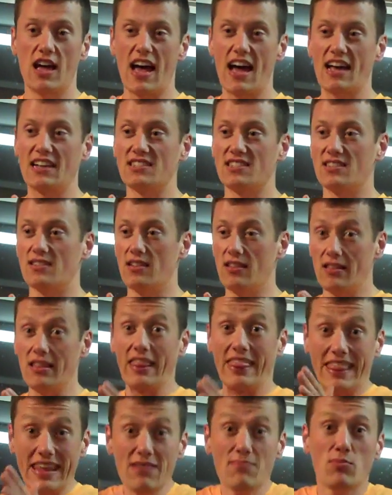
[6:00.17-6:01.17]
as
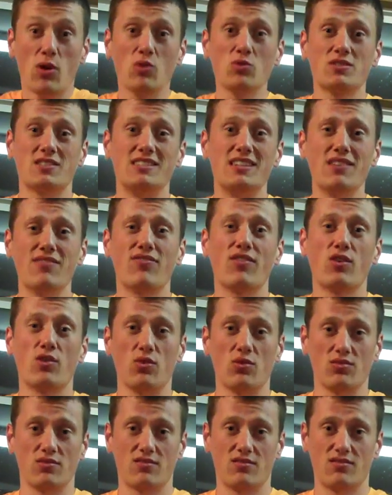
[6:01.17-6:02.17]
the most
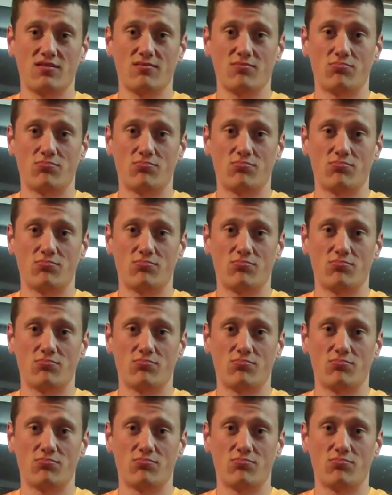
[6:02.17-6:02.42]
difficult